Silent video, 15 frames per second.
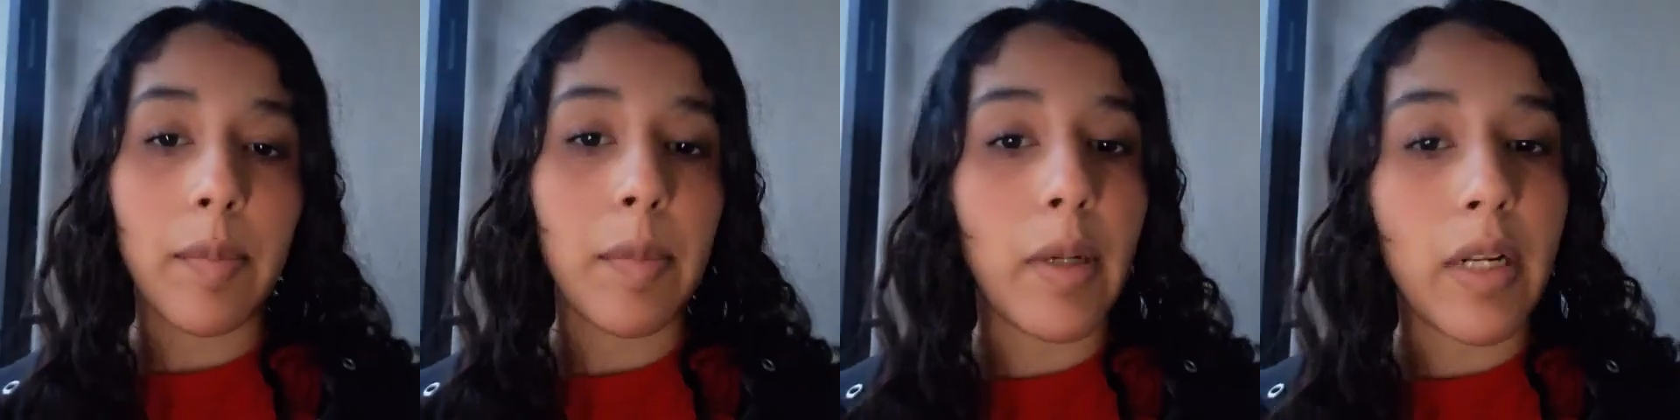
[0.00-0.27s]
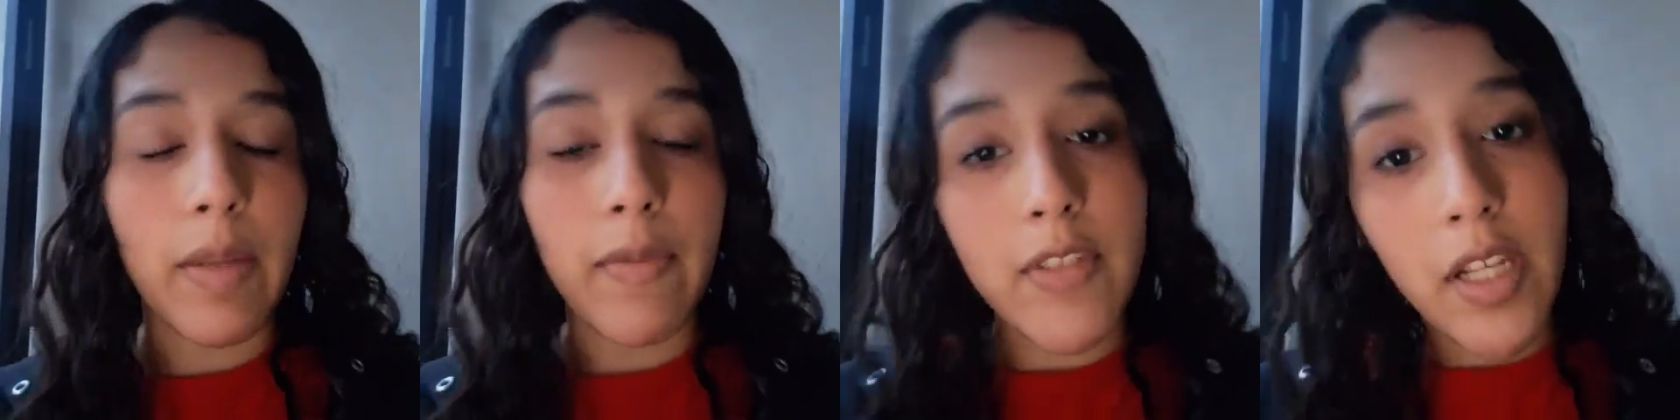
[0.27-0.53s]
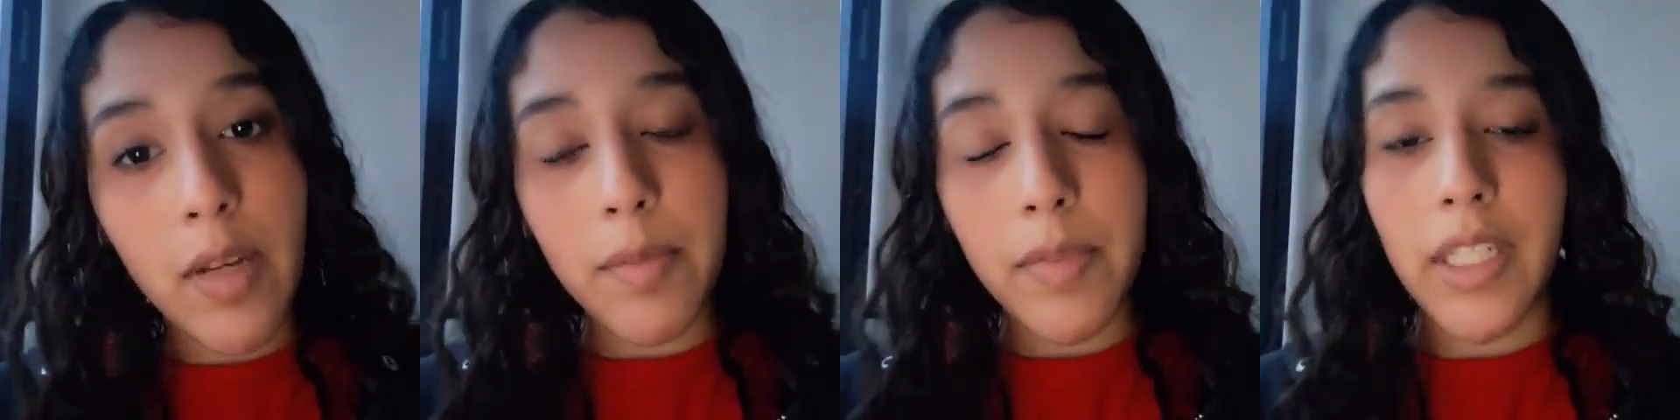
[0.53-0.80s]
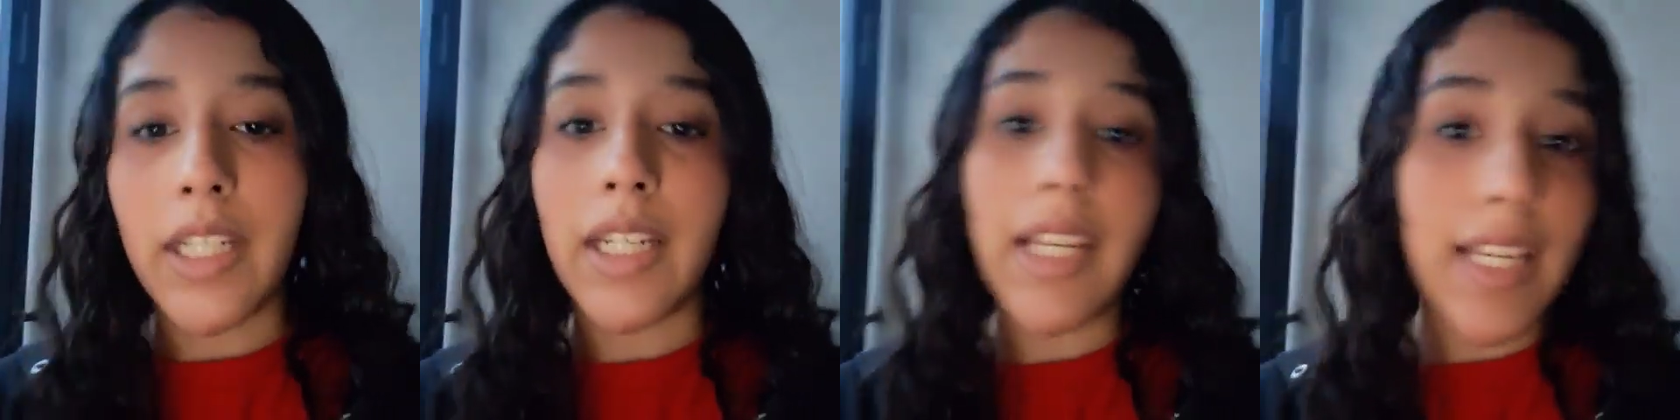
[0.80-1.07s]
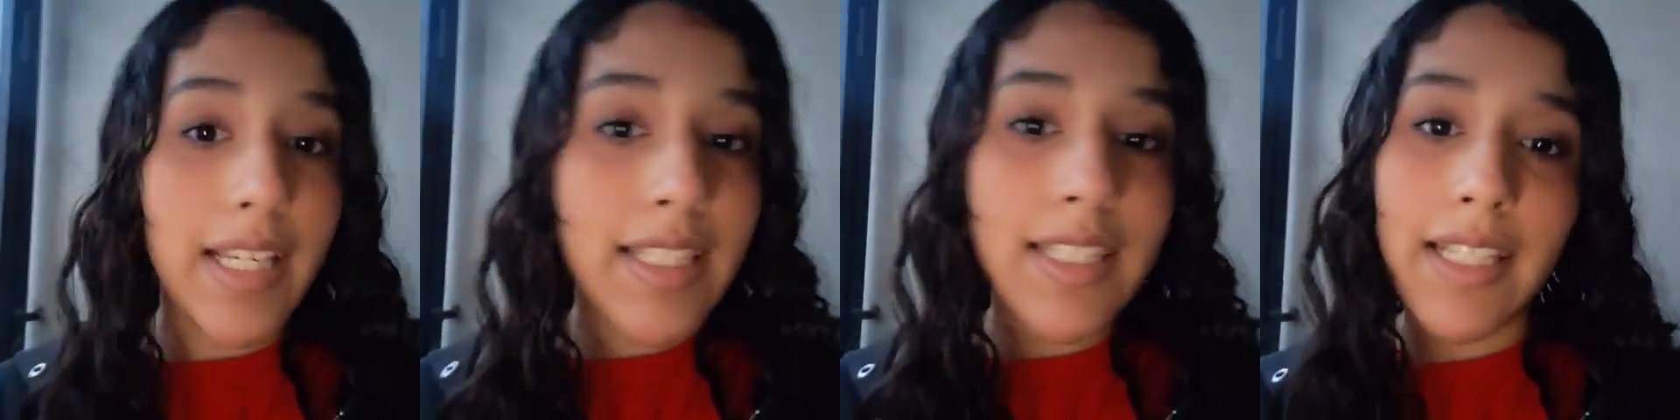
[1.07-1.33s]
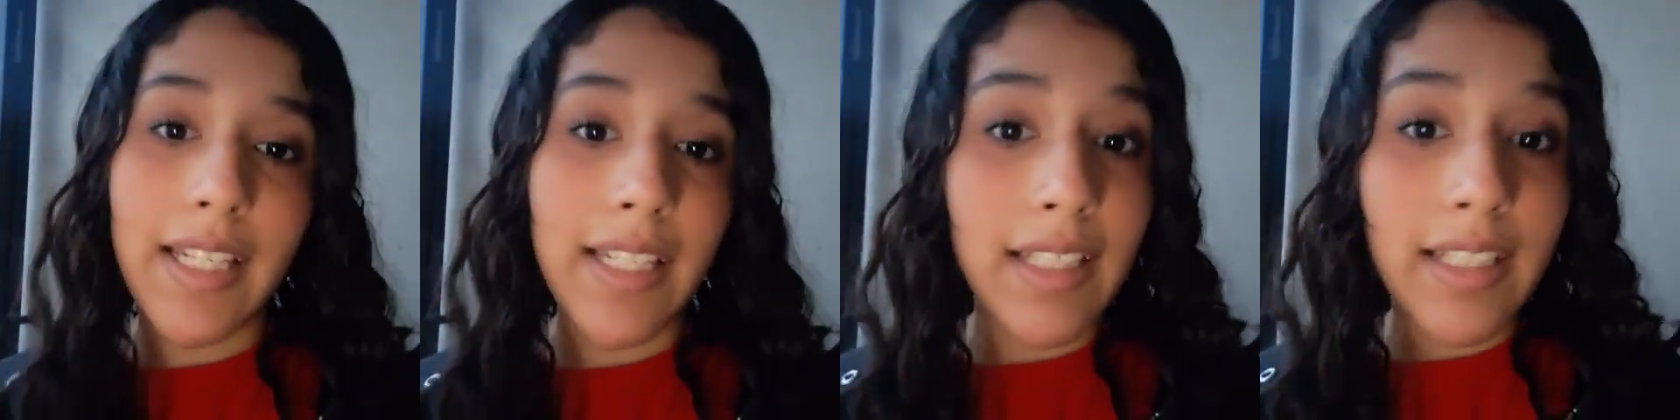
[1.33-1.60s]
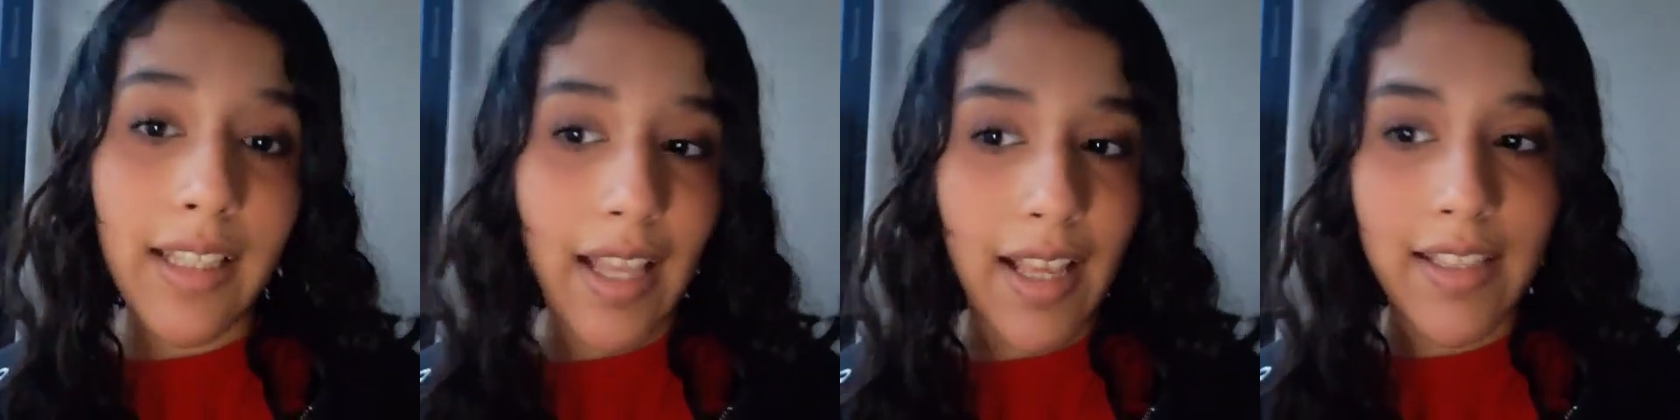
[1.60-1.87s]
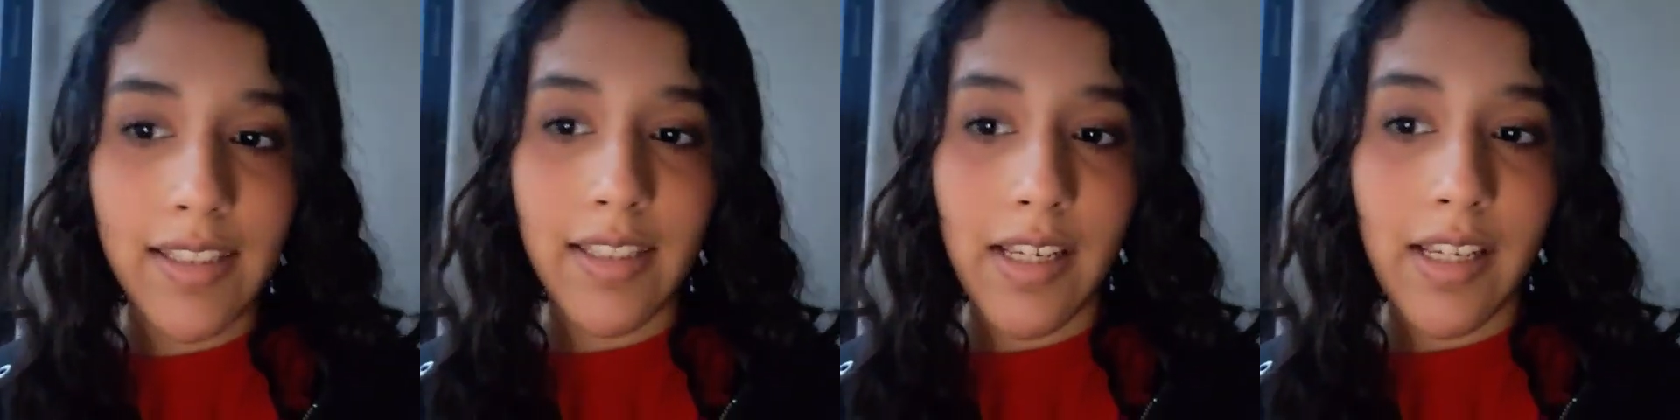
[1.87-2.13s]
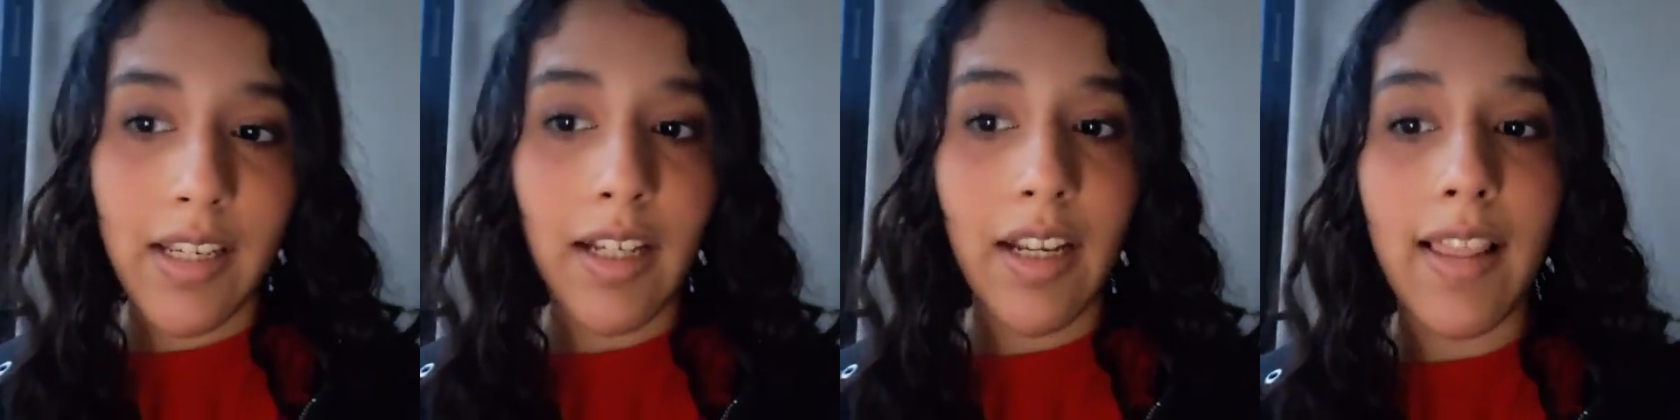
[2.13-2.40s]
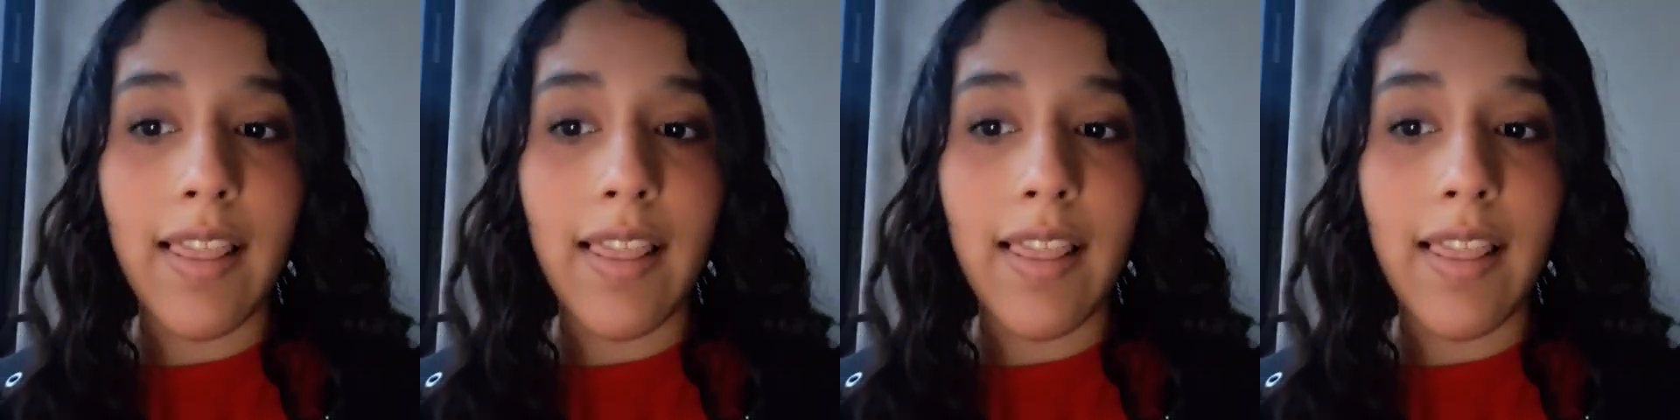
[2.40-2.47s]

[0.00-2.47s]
But if something is inelastic,